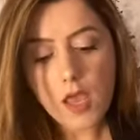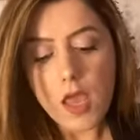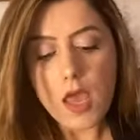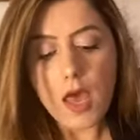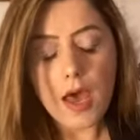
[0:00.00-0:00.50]

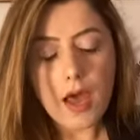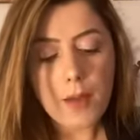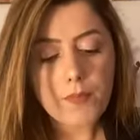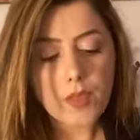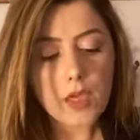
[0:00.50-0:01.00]

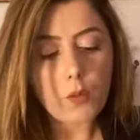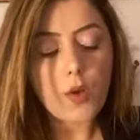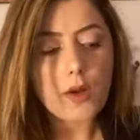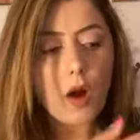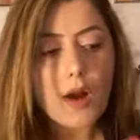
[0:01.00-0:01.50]

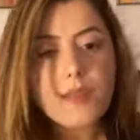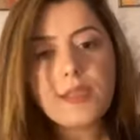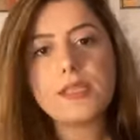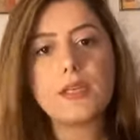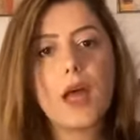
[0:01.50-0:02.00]
What are
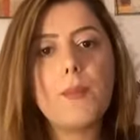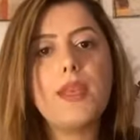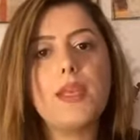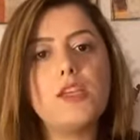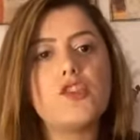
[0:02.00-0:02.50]
these
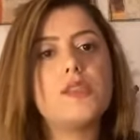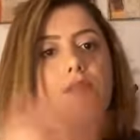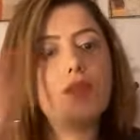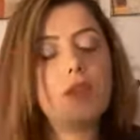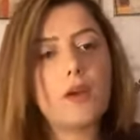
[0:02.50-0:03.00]
accommodations
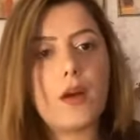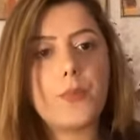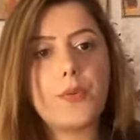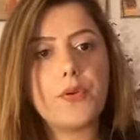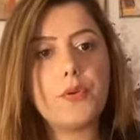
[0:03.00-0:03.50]
if they are
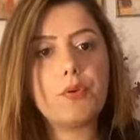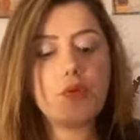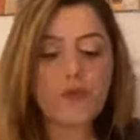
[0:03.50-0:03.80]
approved?